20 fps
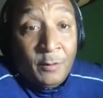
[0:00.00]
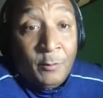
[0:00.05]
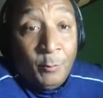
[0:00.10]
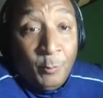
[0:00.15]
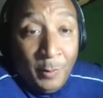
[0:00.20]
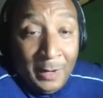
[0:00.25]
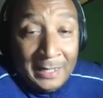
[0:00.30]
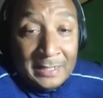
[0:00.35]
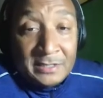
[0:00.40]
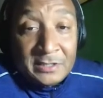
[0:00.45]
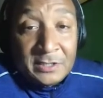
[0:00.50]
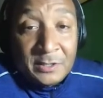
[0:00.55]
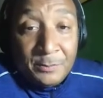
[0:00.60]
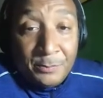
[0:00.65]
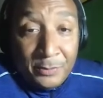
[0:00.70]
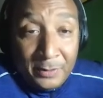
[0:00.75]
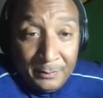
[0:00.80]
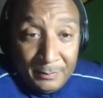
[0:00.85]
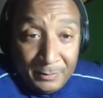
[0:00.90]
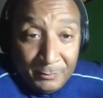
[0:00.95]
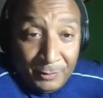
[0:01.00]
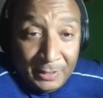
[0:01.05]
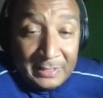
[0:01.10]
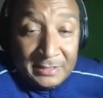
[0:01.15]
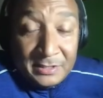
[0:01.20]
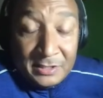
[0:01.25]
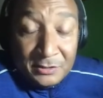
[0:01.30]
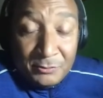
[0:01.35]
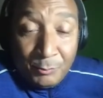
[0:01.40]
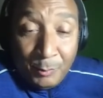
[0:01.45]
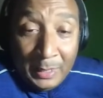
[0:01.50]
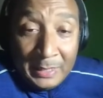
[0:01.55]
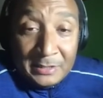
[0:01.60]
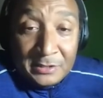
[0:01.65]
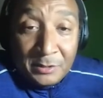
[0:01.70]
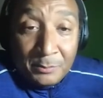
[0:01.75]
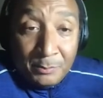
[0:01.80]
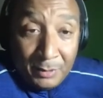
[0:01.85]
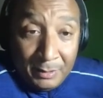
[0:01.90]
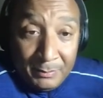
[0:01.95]
white supremacy, racist white
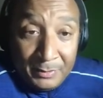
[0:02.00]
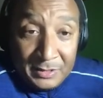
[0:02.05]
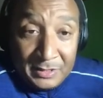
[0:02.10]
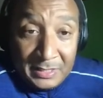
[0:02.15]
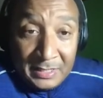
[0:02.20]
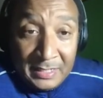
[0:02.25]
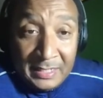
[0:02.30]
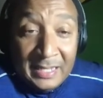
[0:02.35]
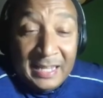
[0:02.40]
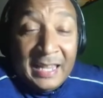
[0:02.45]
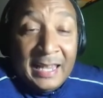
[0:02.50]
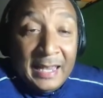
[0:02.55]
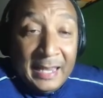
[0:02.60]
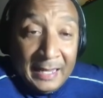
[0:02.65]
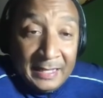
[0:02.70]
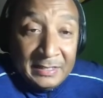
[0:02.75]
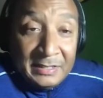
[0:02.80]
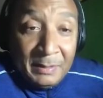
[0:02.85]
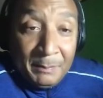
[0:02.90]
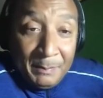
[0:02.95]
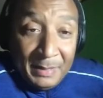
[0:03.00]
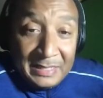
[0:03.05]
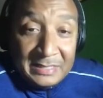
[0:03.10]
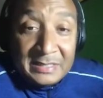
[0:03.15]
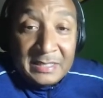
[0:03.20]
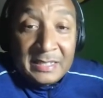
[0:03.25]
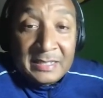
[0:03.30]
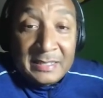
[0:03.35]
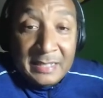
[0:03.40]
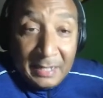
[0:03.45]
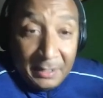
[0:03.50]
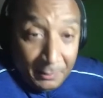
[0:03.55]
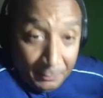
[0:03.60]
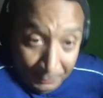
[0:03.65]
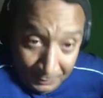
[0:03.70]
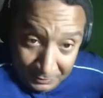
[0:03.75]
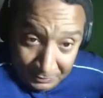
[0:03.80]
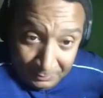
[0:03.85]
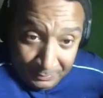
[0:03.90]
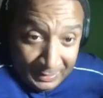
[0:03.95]
supremacy, and domestic
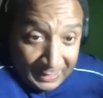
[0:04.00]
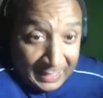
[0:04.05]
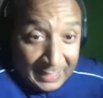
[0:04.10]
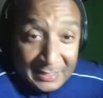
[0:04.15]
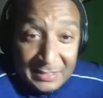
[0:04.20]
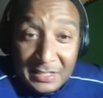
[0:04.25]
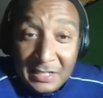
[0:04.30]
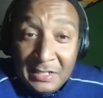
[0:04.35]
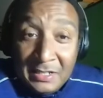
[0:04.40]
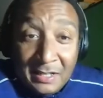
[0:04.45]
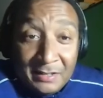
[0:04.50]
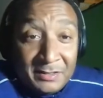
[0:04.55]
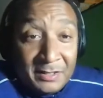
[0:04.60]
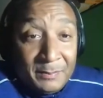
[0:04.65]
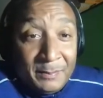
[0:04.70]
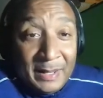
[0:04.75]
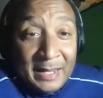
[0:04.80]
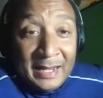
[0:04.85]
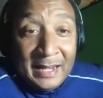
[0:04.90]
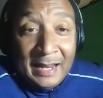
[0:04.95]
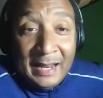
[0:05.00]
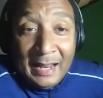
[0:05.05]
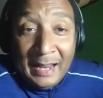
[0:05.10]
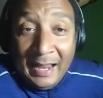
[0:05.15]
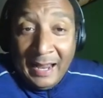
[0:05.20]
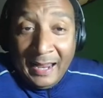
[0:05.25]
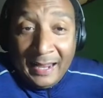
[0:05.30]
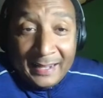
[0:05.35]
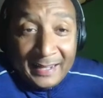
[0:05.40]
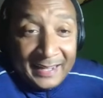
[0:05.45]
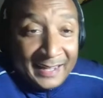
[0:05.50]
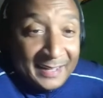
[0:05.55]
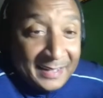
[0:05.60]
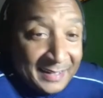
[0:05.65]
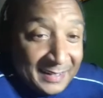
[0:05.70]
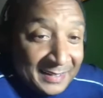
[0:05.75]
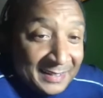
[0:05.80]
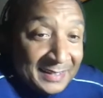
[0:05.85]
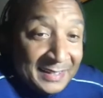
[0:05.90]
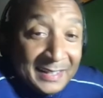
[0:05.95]
terrorism. He ain't say nothing about Al
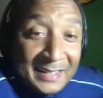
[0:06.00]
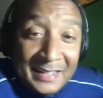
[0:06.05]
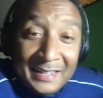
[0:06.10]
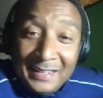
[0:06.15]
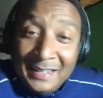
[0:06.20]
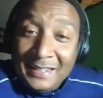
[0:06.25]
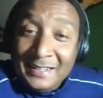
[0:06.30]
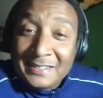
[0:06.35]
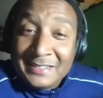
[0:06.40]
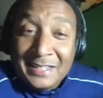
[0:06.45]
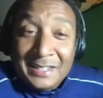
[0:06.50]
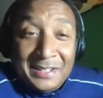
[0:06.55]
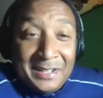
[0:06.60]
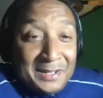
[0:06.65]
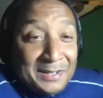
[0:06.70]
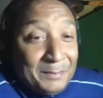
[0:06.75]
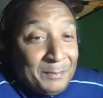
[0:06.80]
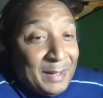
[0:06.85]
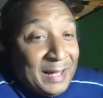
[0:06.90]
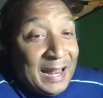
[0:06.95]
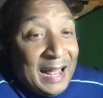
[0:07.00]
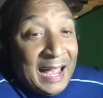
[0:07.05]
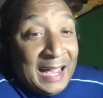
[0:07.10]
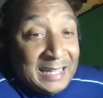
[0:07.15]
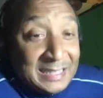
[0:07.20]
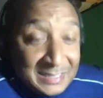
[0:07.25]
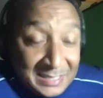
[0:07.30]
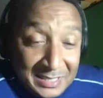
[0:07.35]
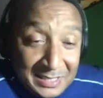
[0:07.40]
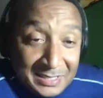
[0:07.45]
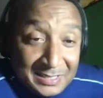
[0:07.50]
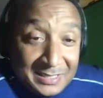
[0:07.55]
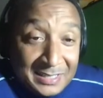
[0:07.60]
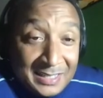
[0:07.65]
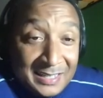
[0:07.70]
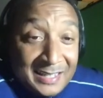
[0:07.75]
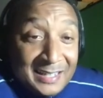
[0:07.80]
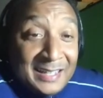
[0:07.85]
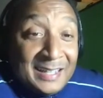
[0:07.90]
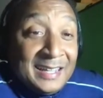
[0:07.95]
Qaeda. He didn't say nothing about ISIS.
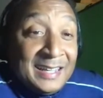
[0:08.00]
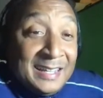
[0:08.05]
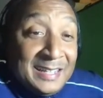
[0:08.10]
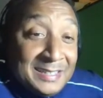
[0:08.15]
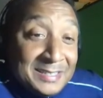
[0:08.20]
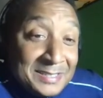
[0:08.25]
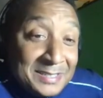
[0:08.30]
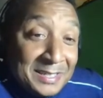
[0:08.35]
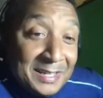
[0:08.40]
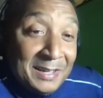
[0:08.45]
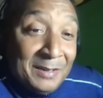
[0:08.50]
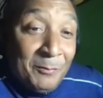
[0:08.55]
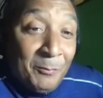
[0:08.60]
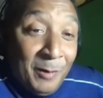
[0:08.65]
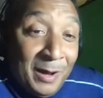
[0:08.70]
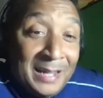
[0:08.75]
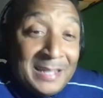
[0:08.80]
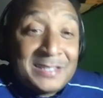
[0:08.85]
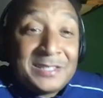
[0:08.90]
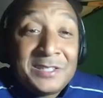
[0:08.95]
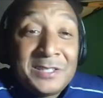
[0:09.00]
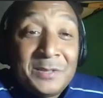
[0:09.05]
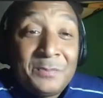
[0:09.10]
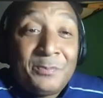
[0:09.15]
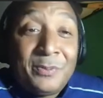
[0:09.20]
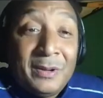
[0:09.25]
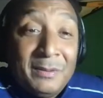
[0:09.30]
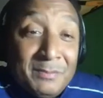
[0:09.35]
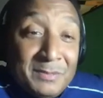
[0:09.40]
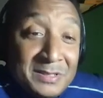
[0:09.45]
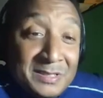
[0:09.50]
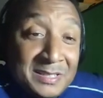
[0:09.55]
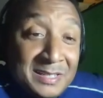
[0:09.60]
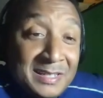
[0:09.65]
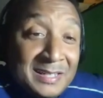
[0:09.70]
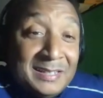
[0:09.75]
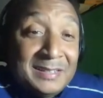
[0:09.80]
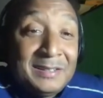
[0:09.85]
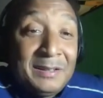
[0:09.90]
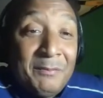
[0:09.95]
He said white
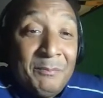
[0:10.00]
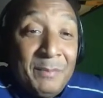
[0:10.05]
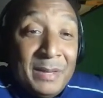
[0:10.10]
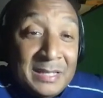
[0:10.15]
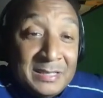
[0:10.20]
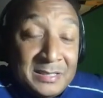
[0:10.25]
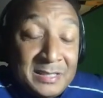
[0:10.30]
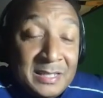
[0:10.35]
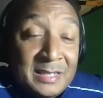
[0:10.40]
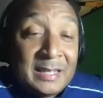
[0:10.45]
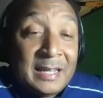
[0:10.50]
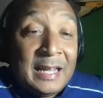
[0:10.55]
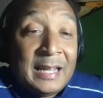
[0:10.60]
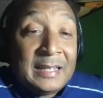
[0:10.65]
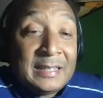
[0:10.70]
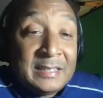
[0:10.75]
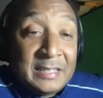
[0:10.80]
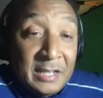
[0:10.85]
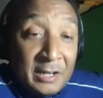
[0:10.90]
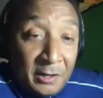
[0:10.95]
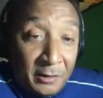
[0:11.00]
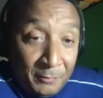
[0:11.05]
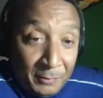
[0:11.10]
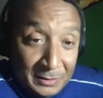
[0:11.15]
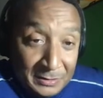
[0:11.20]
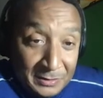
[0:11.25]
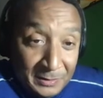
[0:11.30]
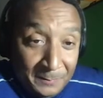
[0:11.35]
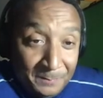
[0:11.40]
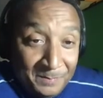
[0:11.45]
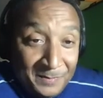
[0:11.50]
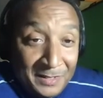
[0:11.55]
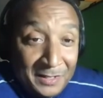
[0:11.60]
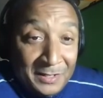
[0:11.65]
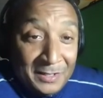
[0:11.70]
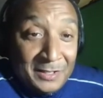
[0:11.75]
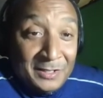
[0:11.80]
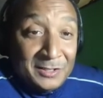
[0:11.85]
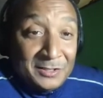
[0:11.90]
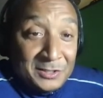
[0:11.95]
supremacy and domestic terrorism.
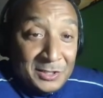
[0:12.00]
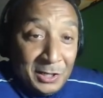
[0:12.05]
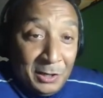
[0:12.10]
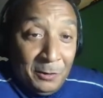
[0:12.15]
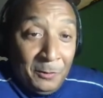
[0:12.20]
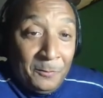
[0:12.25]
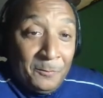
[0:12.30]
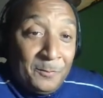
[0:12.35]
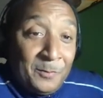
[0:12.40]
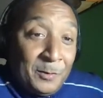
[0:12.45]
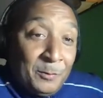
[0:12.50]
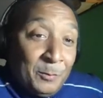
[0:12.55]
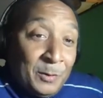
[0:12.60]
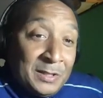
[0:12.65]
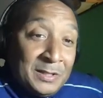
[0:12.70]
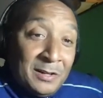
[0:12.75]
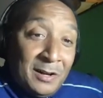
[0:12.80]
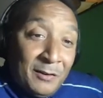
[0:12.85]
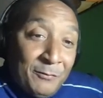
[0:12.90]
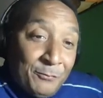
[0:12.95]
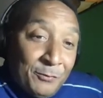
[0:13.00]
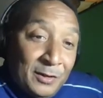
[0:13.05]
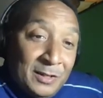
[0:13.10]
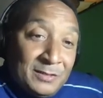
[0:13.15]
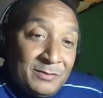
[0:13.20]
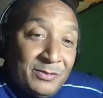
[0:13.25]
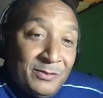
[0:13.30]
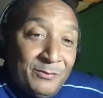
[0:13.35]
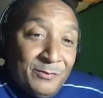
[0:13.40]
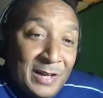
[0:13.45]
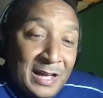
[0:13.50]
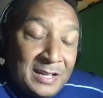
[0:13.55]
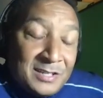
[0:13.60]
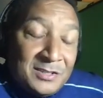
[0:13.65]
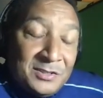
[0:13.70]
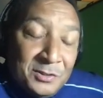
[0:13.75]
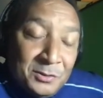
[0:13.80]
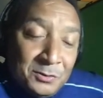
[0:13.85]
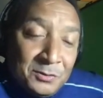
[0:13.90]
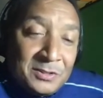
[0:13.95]
So, what did our friends from
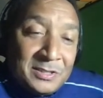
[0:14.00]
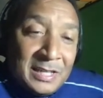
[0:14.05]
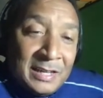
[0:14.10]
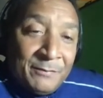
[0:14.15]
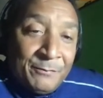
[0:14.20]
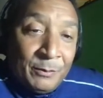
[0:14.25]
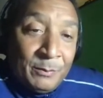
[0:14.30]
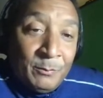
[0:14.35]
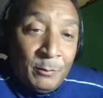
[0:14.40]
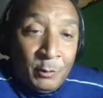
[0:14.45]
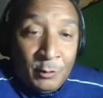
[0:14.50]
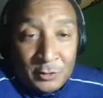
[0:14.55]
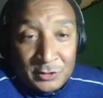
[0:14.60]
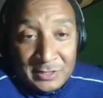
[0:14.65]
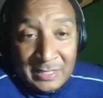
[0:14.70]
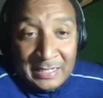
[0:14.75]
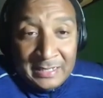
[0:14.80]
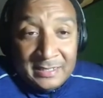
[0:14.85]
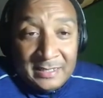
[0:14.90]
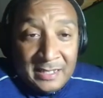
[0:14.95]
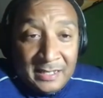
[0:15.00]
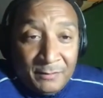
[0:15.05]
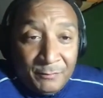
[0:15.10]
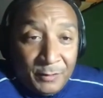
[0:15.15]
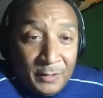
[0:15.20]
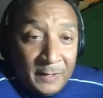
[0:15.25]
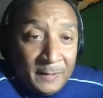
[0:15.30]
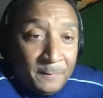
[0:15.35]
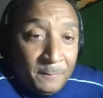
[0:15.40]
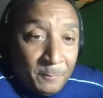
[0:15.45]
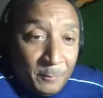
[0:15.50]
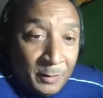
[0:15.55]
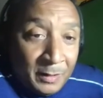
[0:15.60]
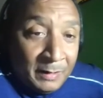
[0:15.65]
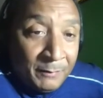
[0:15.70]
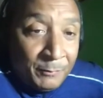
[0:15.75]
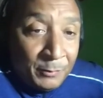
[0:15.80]
Fox News say, or State TV, whatever